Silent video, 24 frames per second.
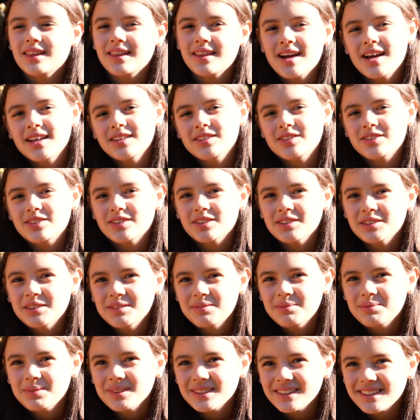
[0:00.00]
the last group
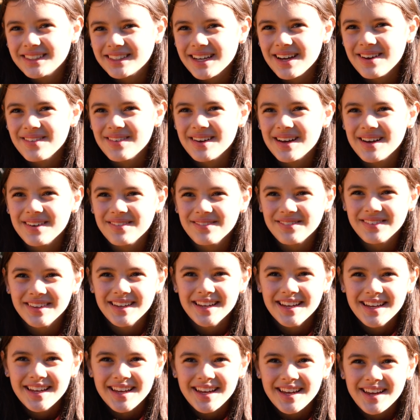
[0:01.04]
to come up
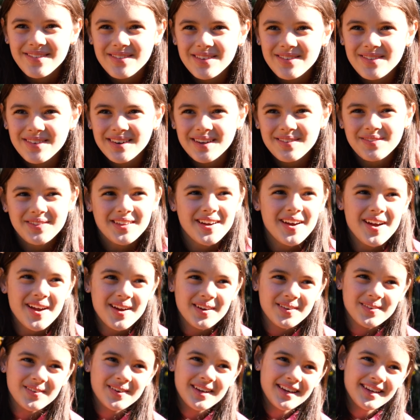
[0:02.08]
and we went up the
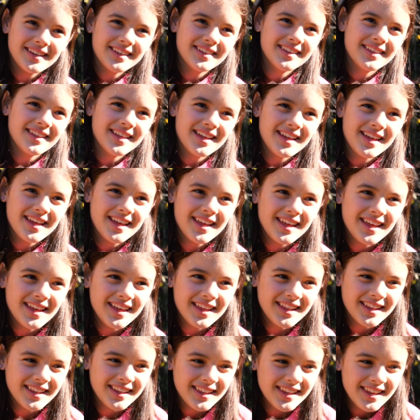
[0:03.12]
hard way
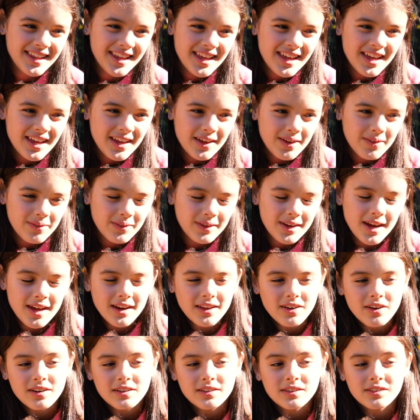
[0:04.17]
and we kind of
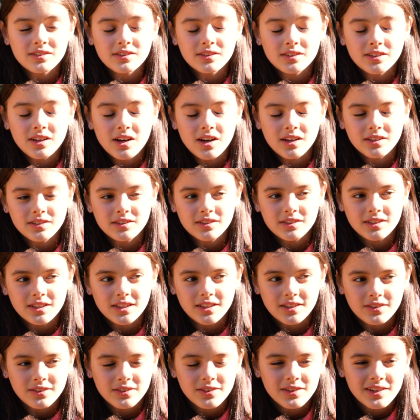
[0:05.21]
got a little lost
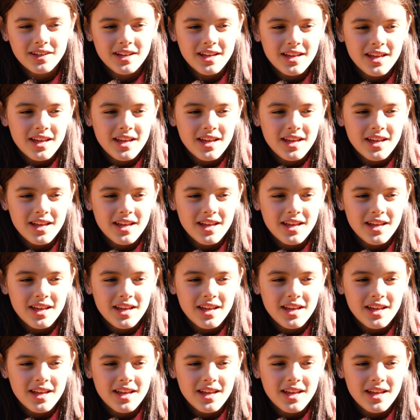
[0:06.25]
too.